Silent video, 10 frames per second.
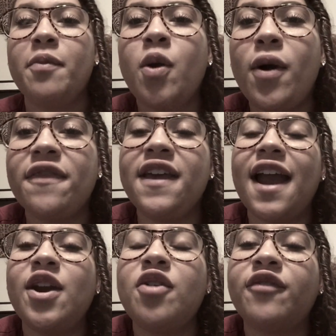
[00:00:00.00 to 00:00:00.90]
But one thing
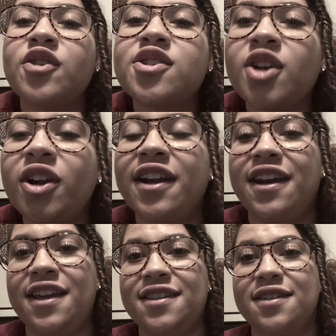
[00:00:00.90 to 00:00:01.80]
I know for certain
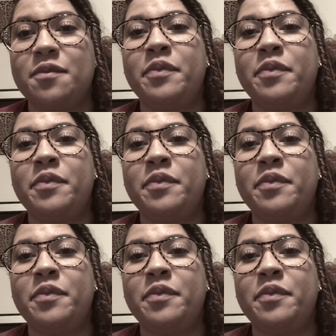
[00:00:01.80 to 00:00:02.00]
is